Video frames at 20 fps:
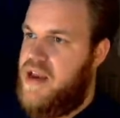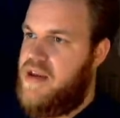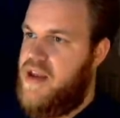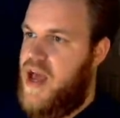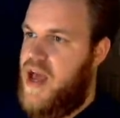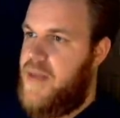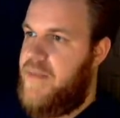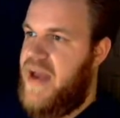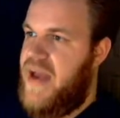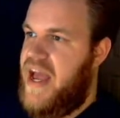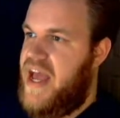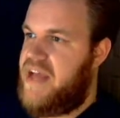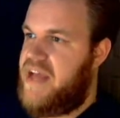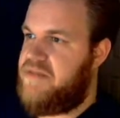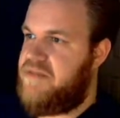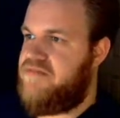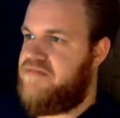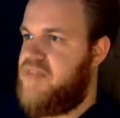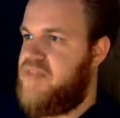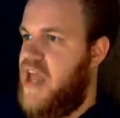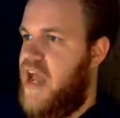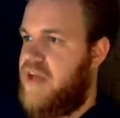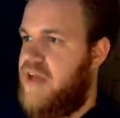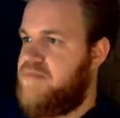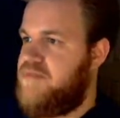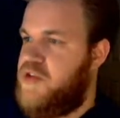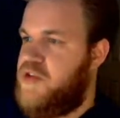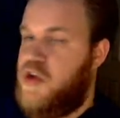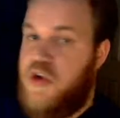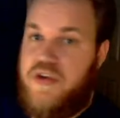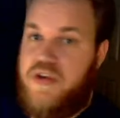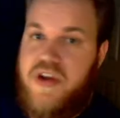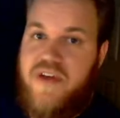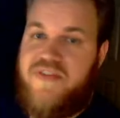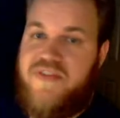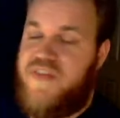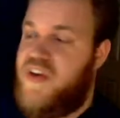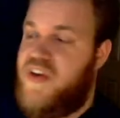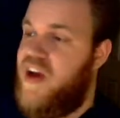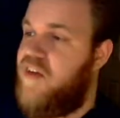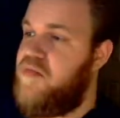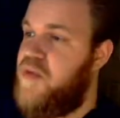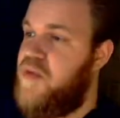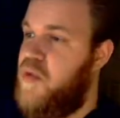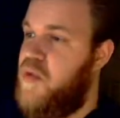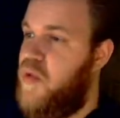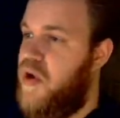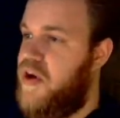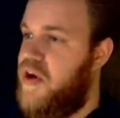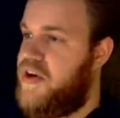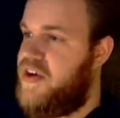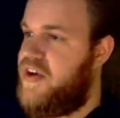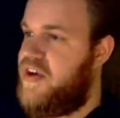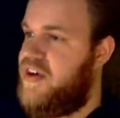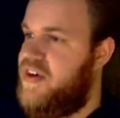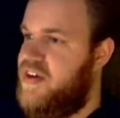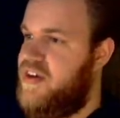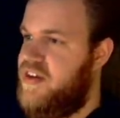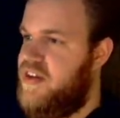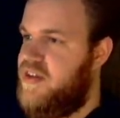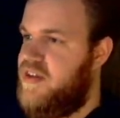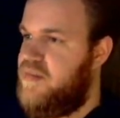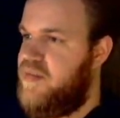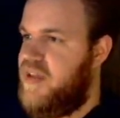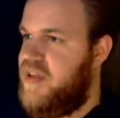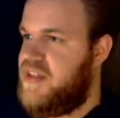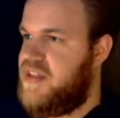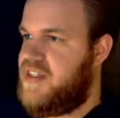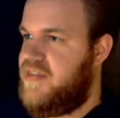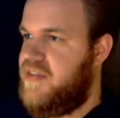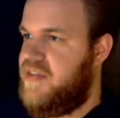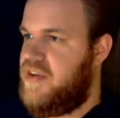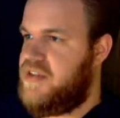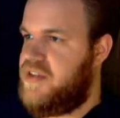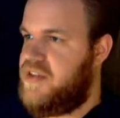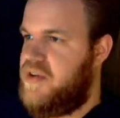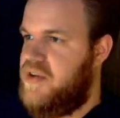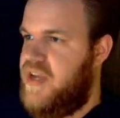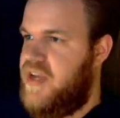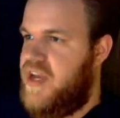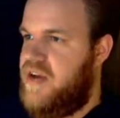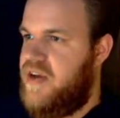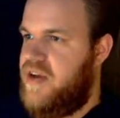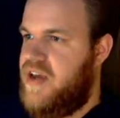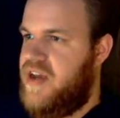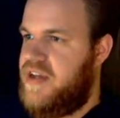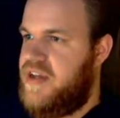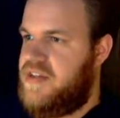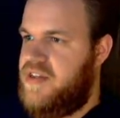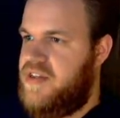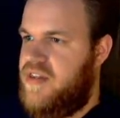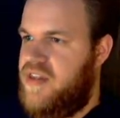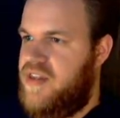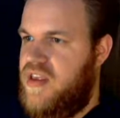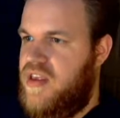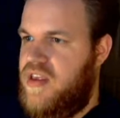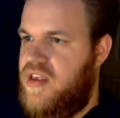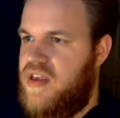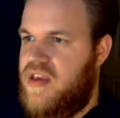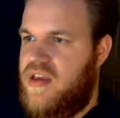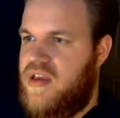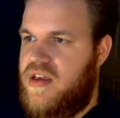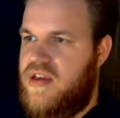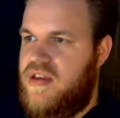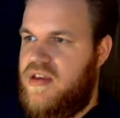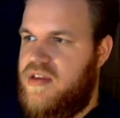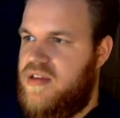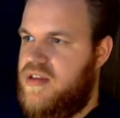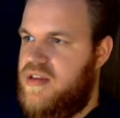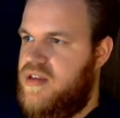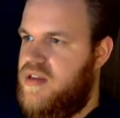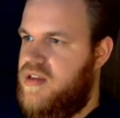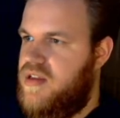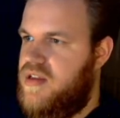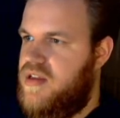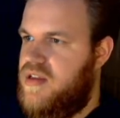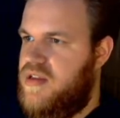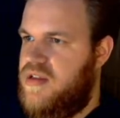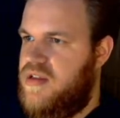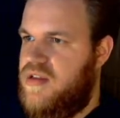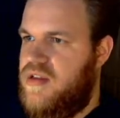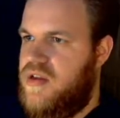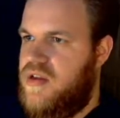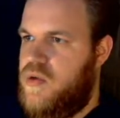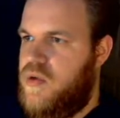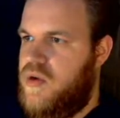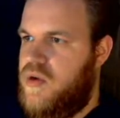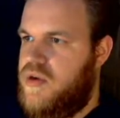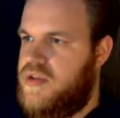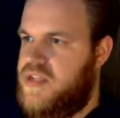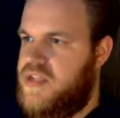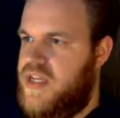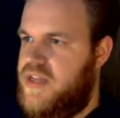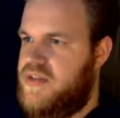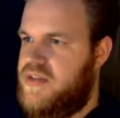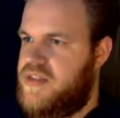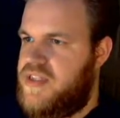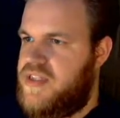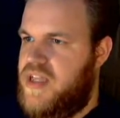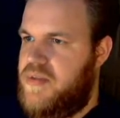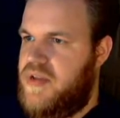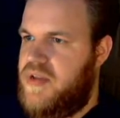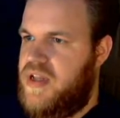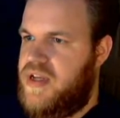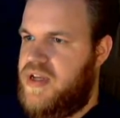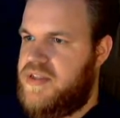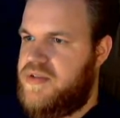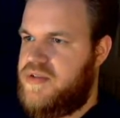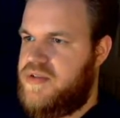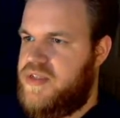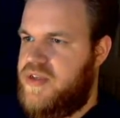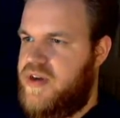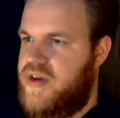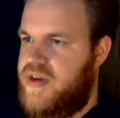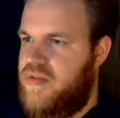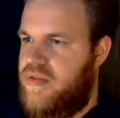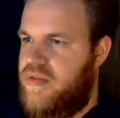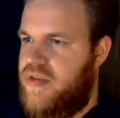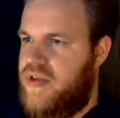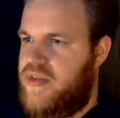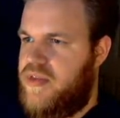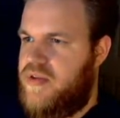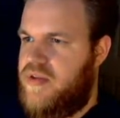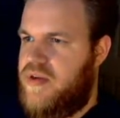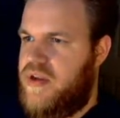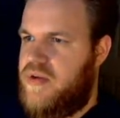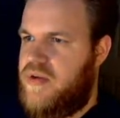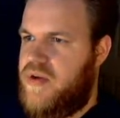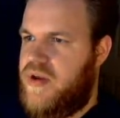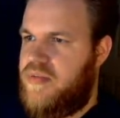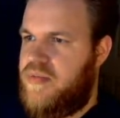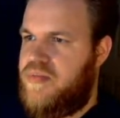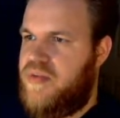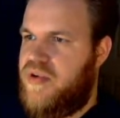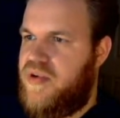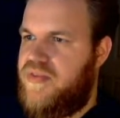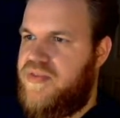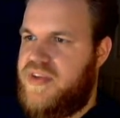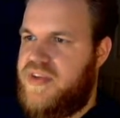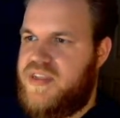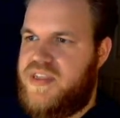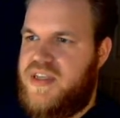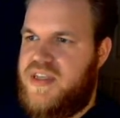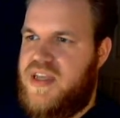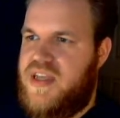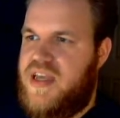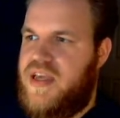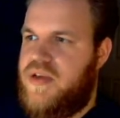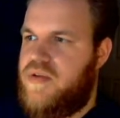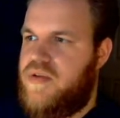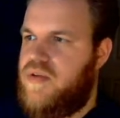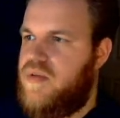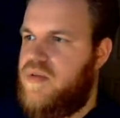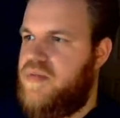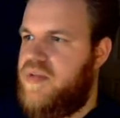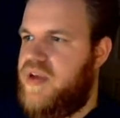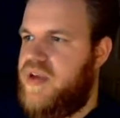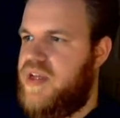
not bad. Good enough for government work. Plus, I've also now got the lower tail stabilizers here. I don't think they're at quite a perfect angle,